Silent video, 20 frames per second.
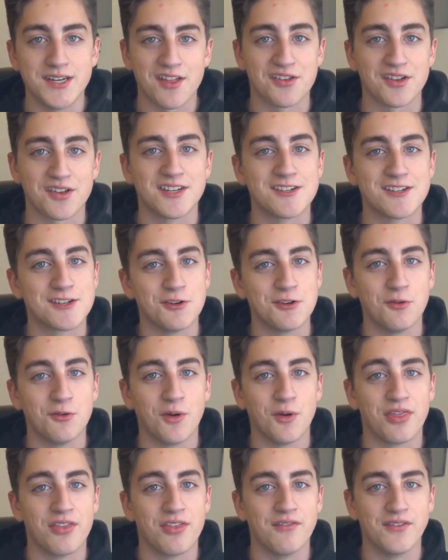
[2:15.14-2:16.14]
nothing to do
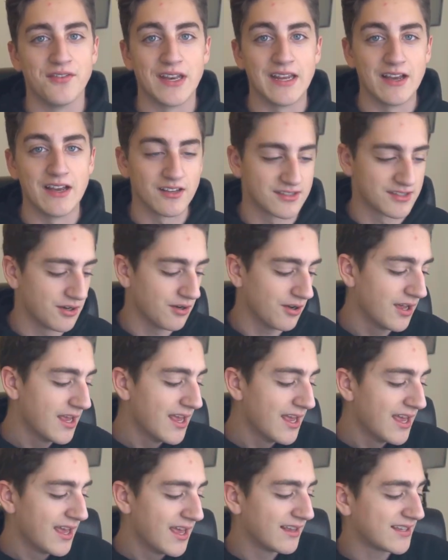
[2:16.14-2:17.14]
with the video. So
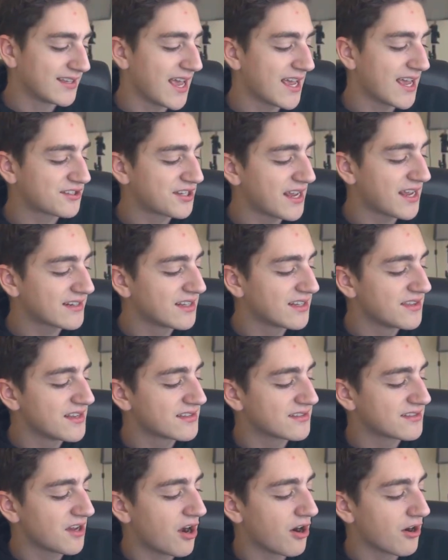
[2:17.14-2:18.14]
his hashtags in
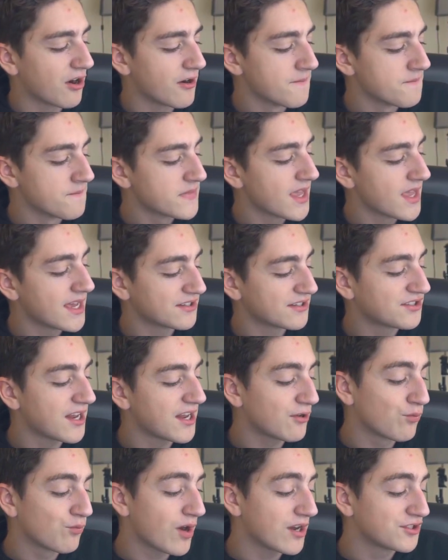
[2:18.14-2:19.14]
this are
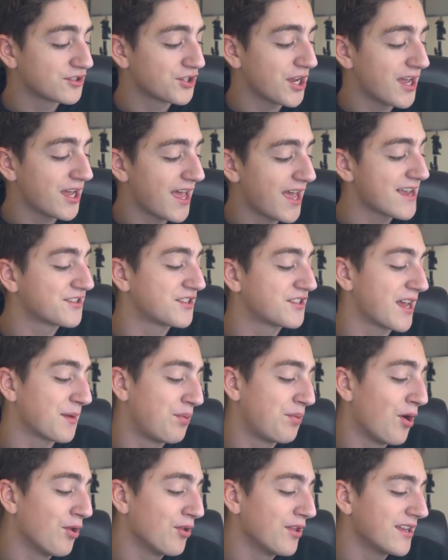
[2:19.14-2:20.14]
hashtag Russia,
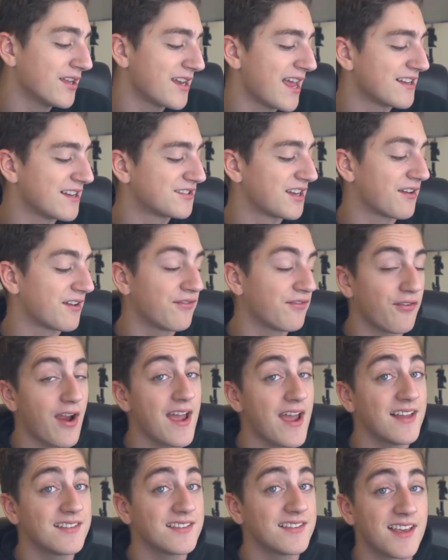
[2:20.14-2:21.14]
hashtag Poland, hashtag
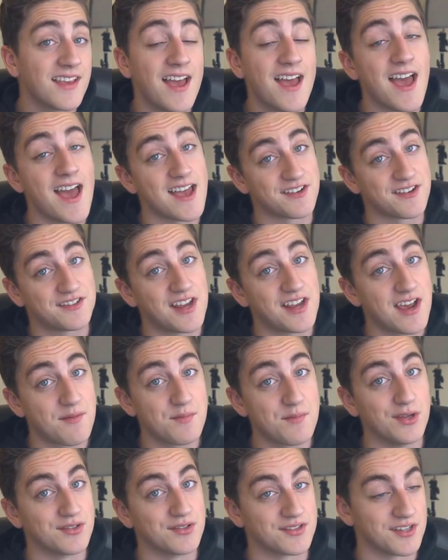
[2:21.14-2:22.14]
France, hashtag
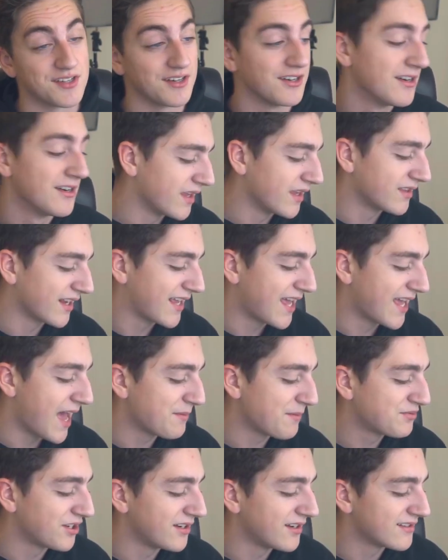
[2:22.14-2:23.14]
Muser. And the
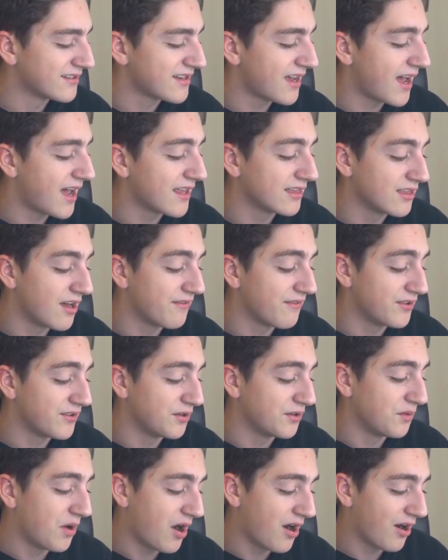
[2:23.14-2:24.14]
caption is, I love
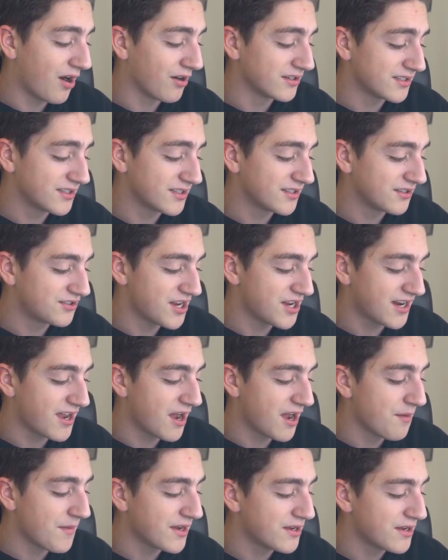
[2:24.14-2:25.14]
you, heart. Check
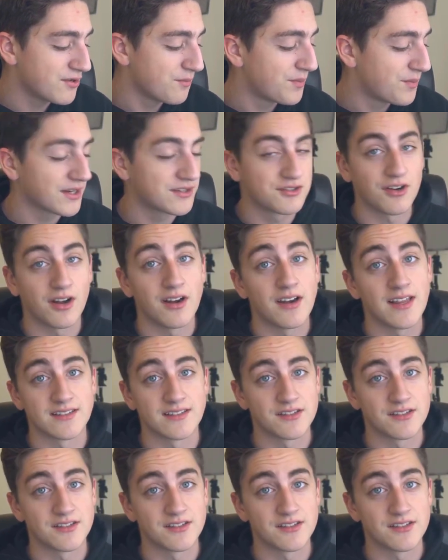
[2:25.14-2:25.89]
out my new picture on